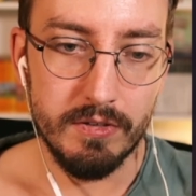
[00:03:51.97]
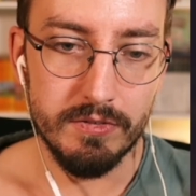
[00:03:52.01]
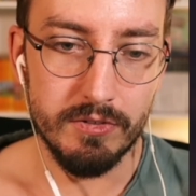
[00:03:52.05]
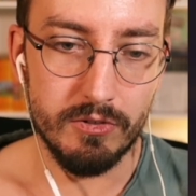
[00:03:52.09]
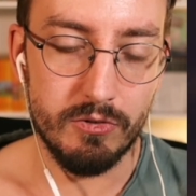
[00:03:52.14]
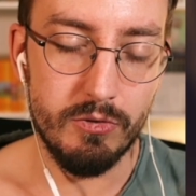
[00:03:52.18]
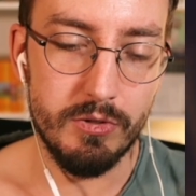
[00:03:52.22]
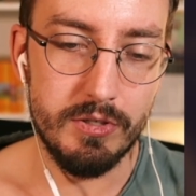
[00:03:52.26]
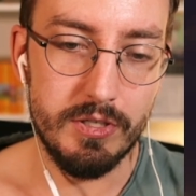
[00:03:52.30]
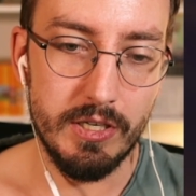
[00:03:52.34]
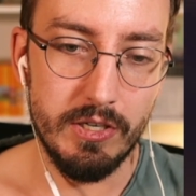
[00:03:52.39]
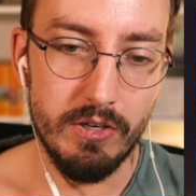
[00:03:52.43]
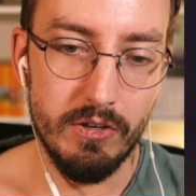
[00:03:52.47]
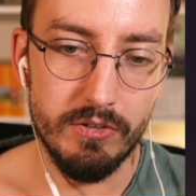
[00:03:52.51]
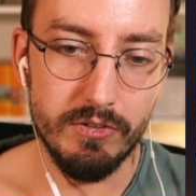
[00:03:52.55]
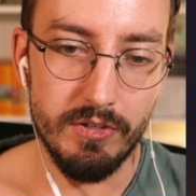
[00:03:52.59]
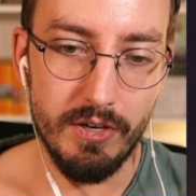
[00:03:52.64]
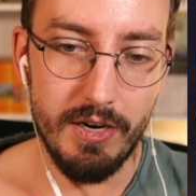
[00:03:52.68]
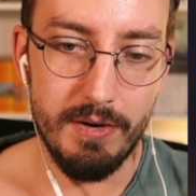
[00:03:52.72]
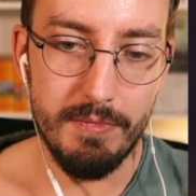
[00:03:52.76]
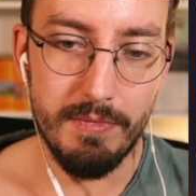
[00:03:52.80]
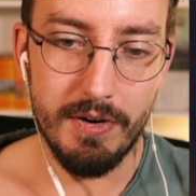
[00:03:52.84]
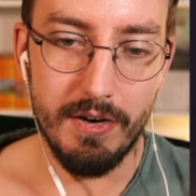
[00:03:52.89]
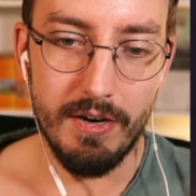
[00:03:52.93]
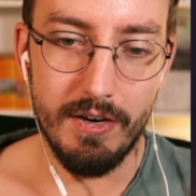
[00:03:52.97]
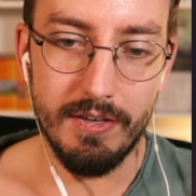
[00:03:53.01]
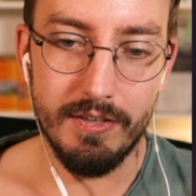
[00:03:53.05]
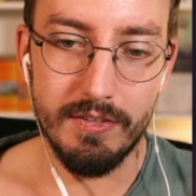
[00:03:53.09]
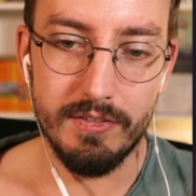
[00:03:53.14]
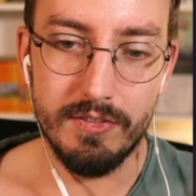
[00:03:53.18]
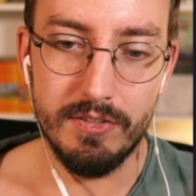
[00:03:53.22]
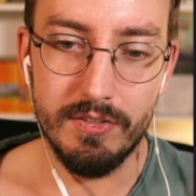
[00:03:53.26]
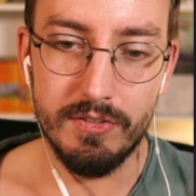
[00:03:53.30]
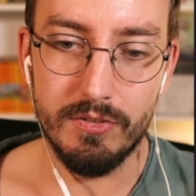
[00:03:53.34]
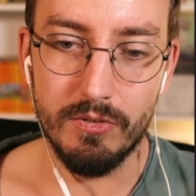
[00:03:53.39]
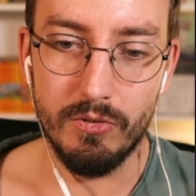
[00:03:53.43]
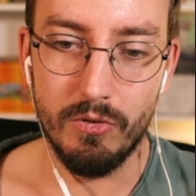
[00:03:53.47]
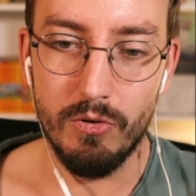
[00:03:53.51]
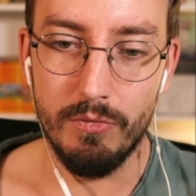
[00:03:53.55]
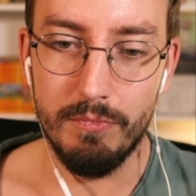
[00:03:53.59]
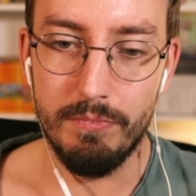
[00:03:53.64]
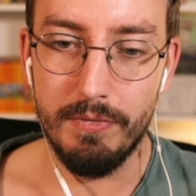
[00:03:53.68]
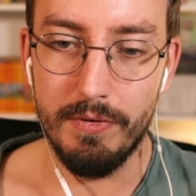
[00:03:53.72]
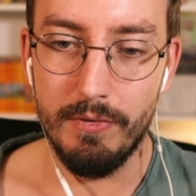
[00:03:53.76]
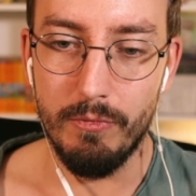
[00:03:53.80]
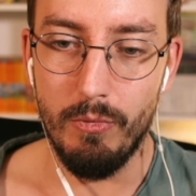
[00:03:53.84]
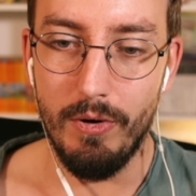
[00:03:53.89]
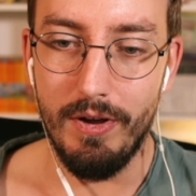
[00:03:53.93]
The critique on Diamond Under system could
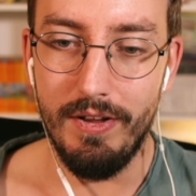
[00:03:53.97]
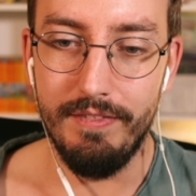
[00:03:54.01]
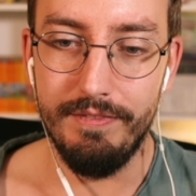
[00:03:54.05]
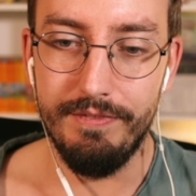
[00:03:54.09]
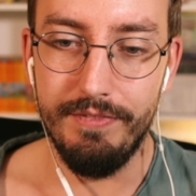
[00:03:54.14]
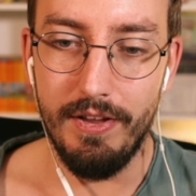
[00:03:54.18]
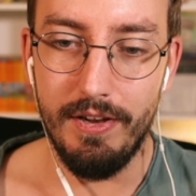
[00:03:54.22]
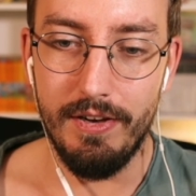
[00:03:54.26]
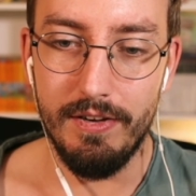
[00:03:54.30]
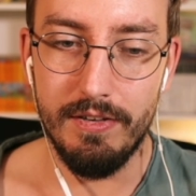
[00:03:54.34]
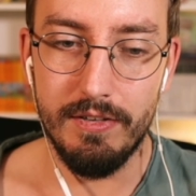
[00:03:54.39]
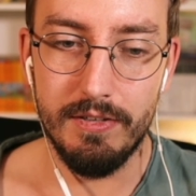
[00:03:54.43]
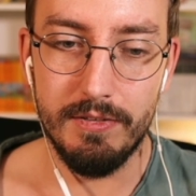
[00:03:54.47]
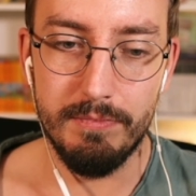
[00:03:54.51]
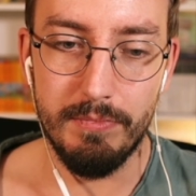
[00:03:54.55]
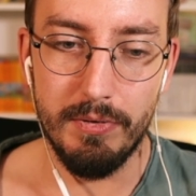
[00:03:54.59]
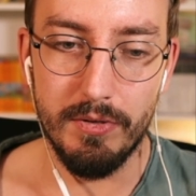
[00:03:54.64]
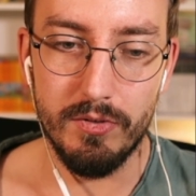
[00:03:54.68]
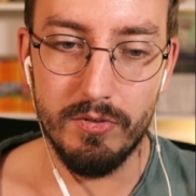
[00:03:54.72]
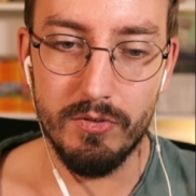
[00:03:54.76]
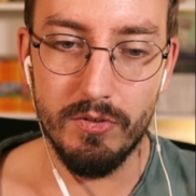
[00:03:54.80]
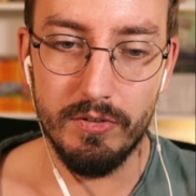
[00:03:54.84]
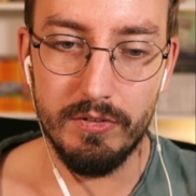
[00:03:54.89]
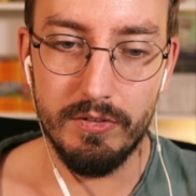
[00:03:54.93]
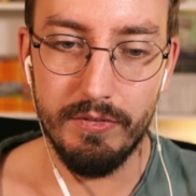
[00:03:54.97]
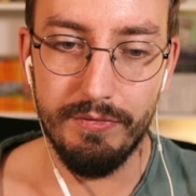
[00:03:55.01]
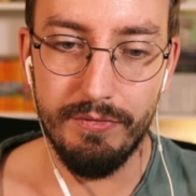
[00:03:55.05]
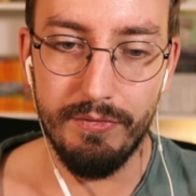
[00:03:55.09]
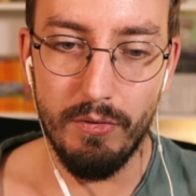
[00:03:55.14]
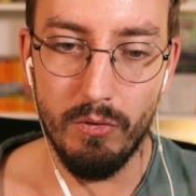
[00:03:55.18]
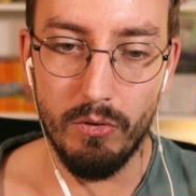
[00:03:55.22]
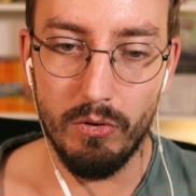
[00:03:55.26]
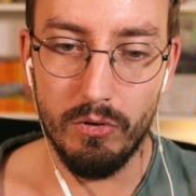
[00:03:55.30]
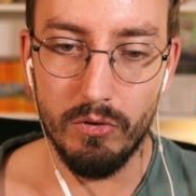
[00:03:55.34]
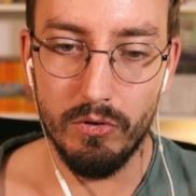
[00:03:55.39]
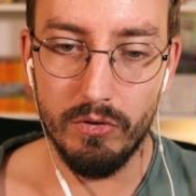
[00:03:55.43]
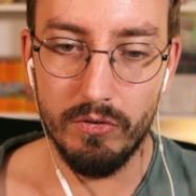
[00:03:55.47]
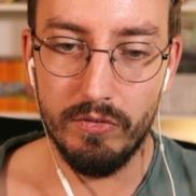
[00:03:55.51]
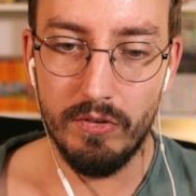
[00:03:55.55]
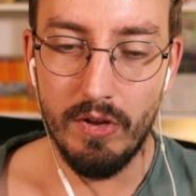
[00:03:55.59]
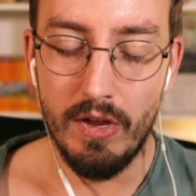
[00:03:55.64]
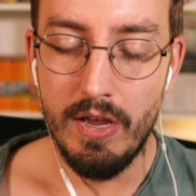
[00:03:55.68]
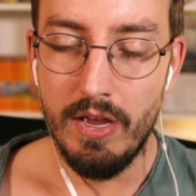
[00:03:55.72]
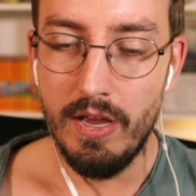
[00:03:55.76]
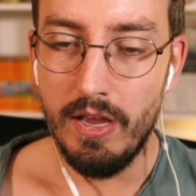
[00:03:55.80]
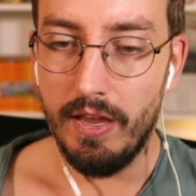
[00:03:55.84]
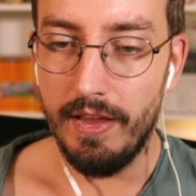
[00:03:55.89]
be well valid, but it's not the focus.